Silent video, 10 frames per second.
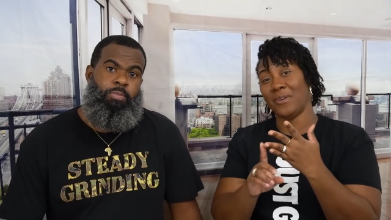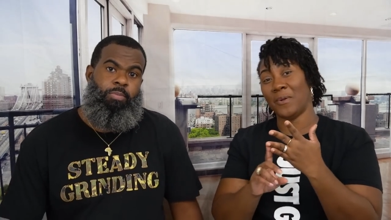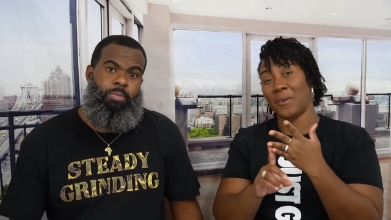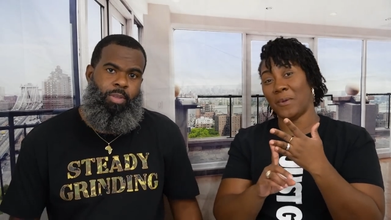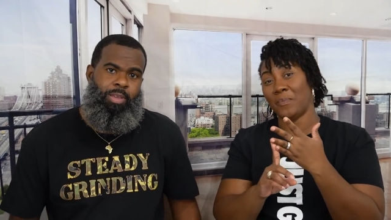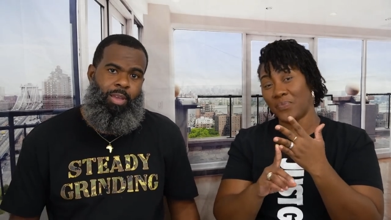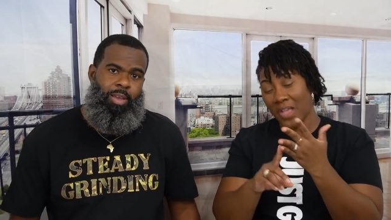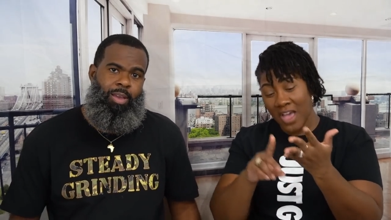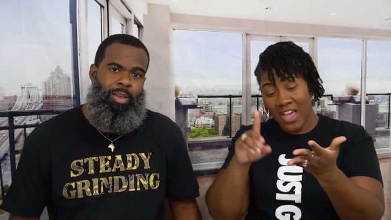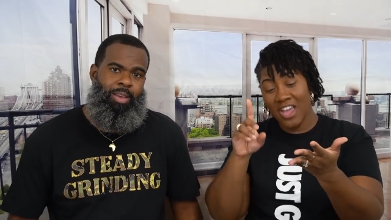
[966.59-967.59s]

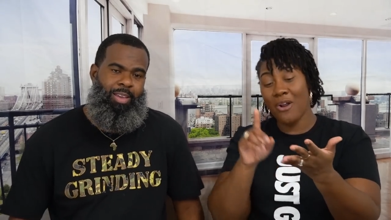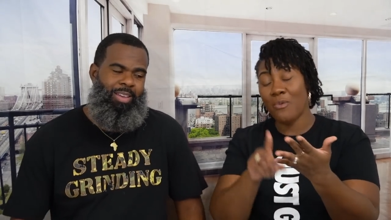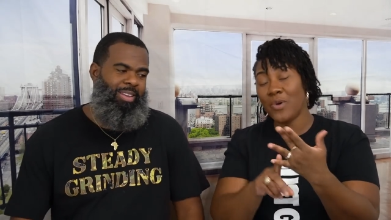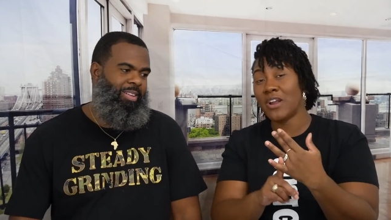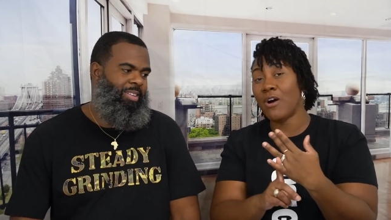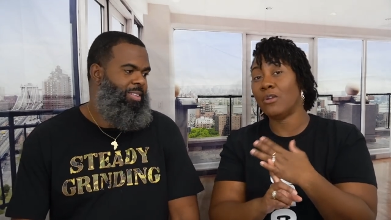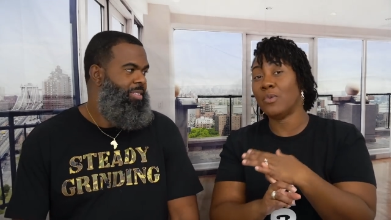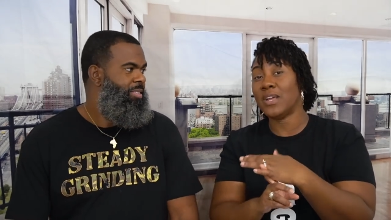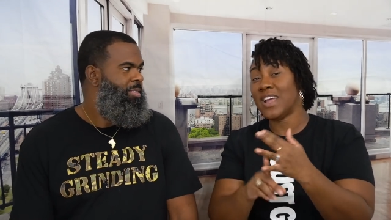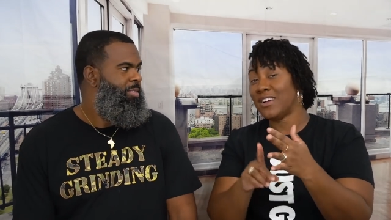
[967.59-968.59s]
Speaker 1: he don't went all the
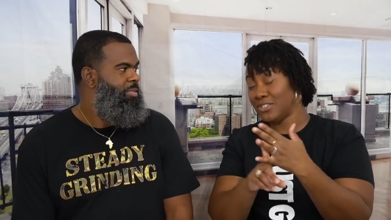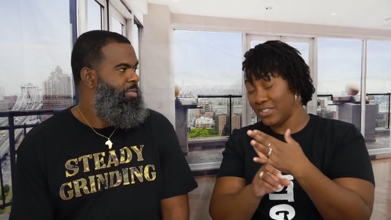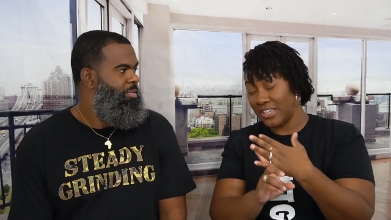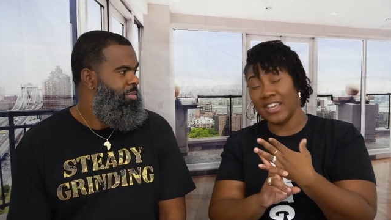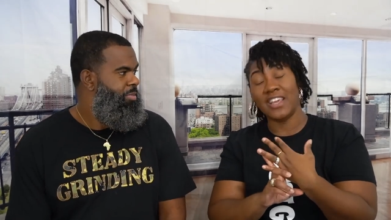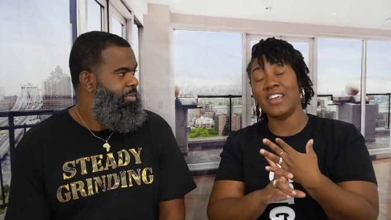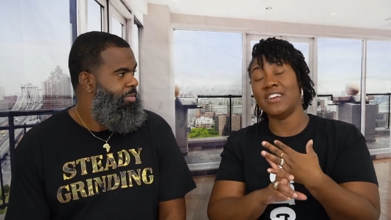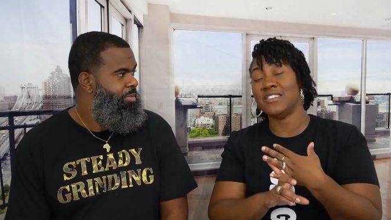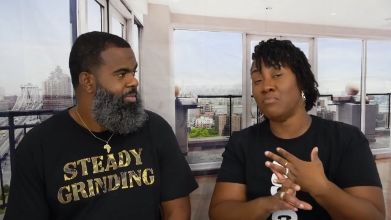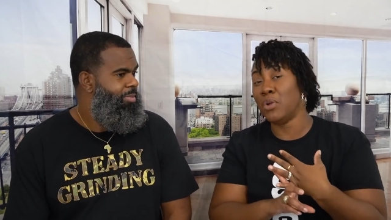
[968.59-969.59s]
way down to the
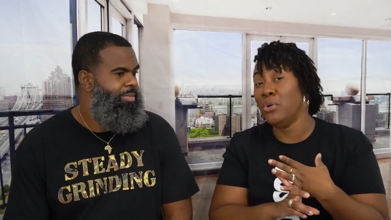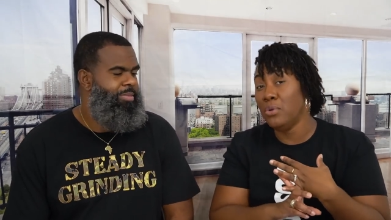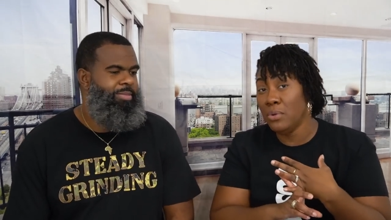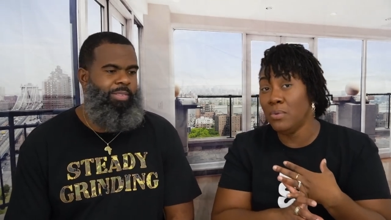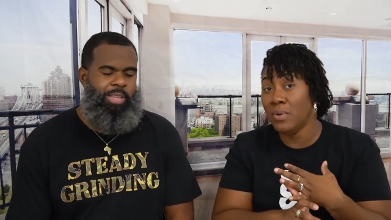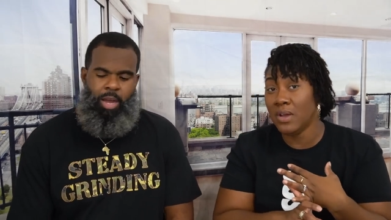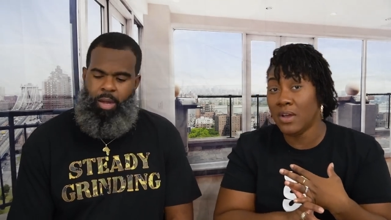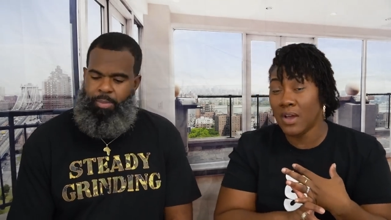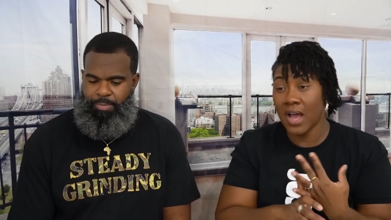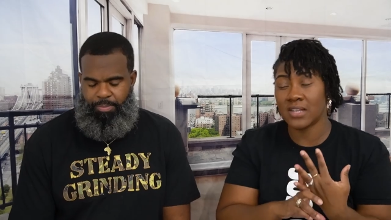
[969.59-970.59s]
kids blue.
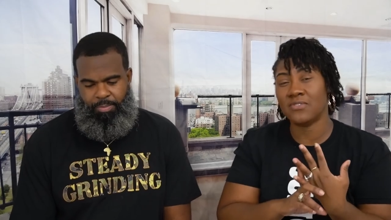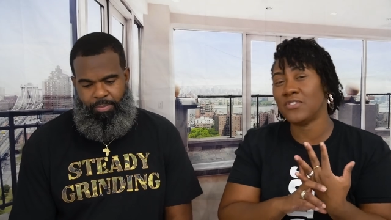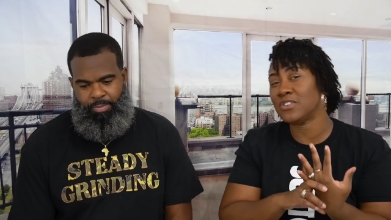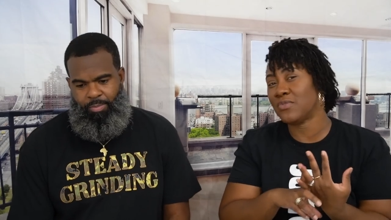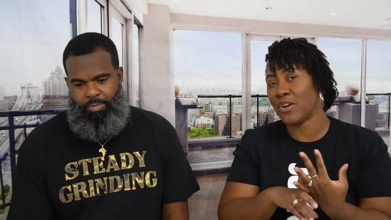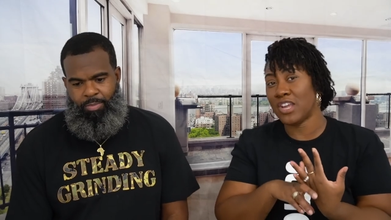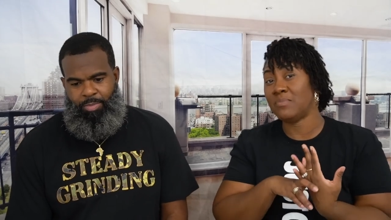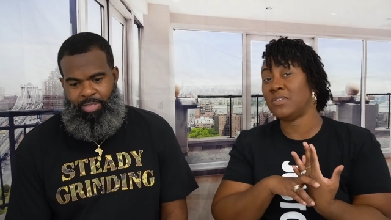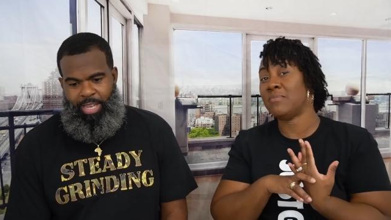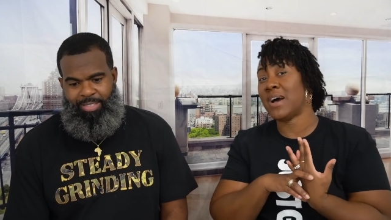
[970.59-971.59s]
Yep. I said, first of all,
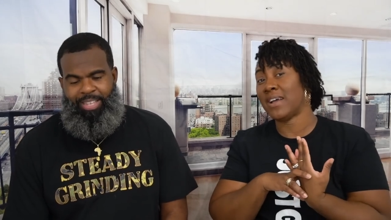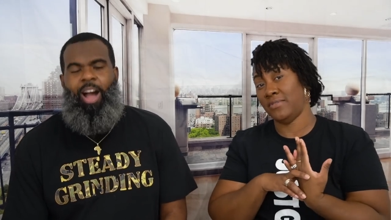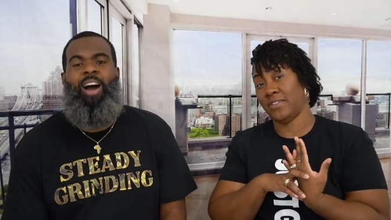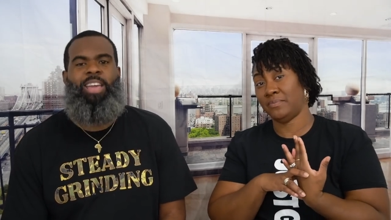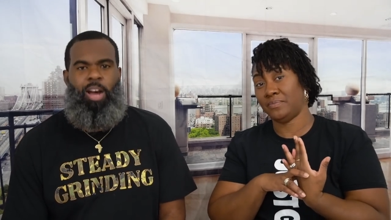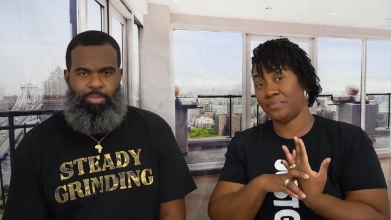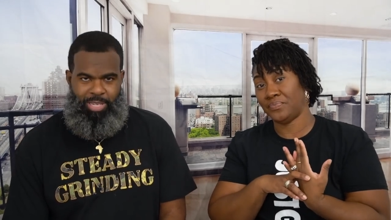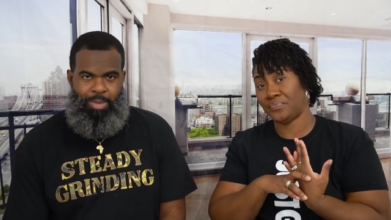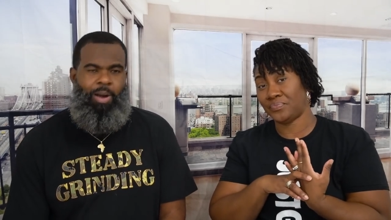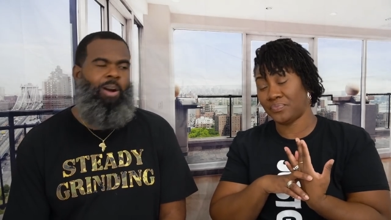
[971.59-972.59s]
keep them out. Take,
Speaker 2: yep,
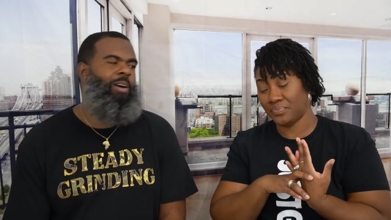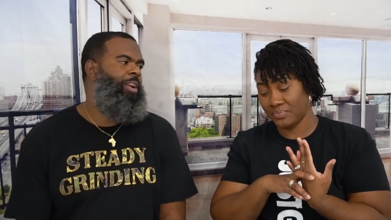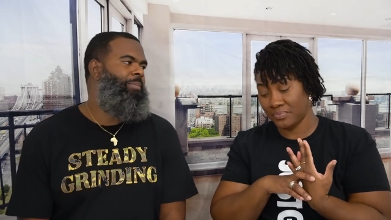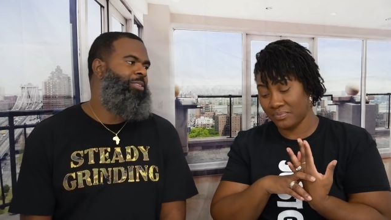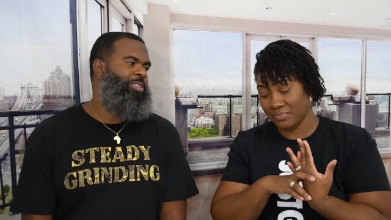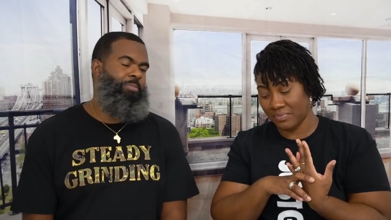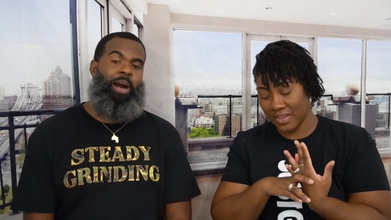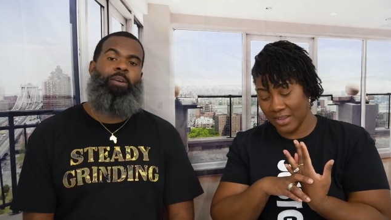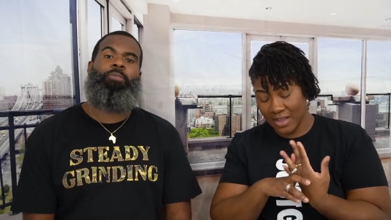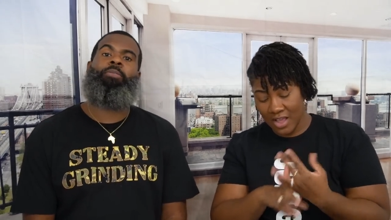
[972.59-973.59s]
keep all them out your
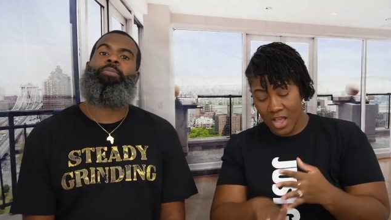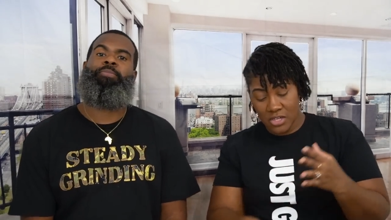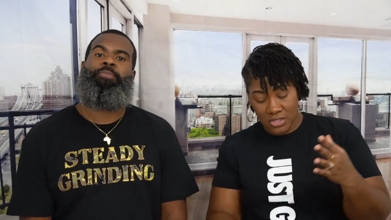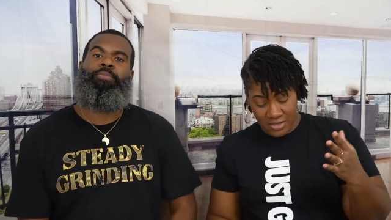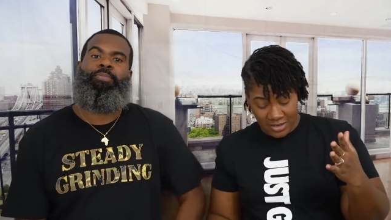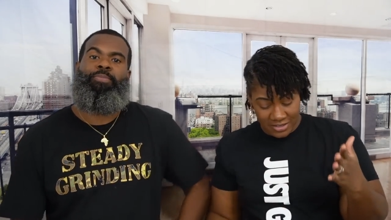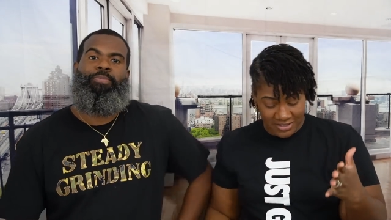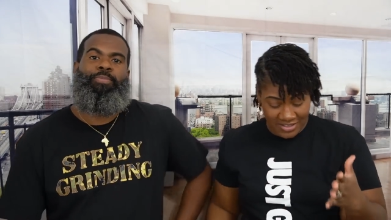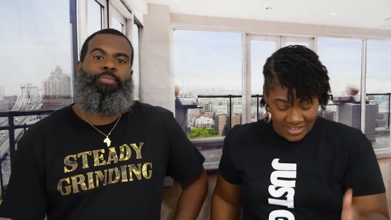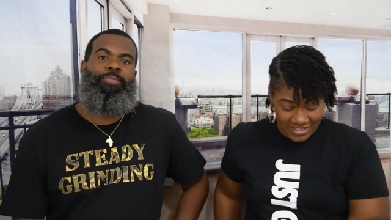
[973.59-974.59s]
mouth.
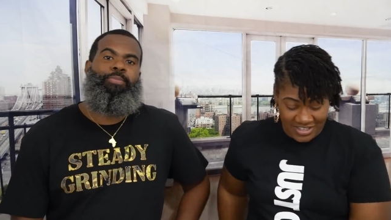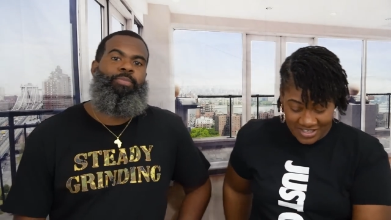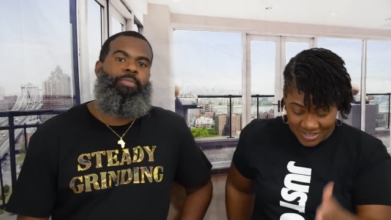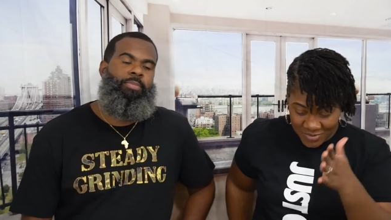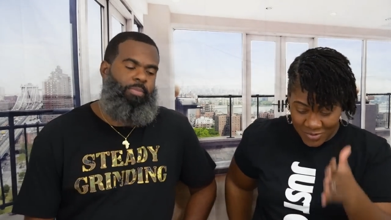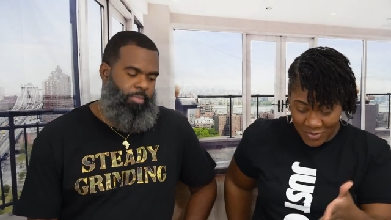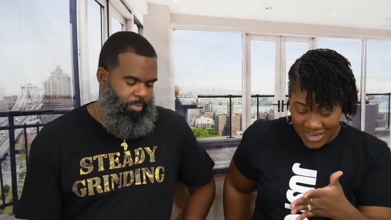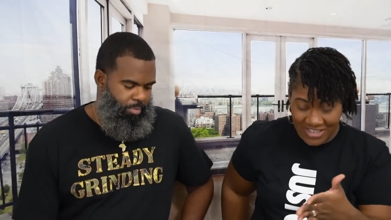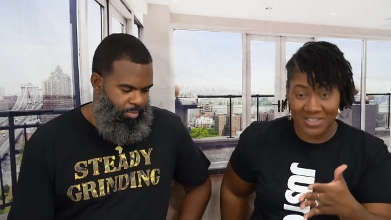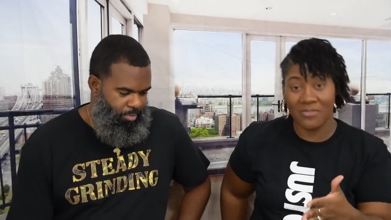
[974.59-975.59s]
Speaker 1: Cause this this is when we
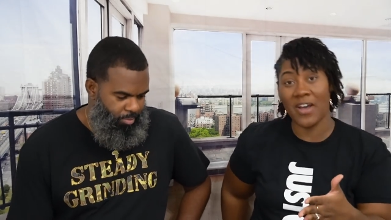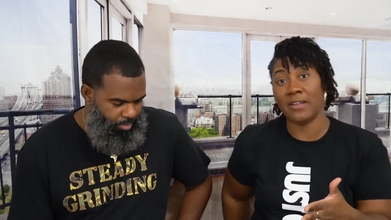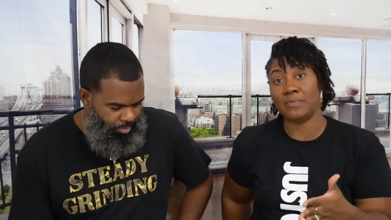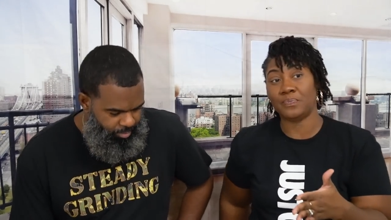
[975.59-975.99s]
gets to fighting.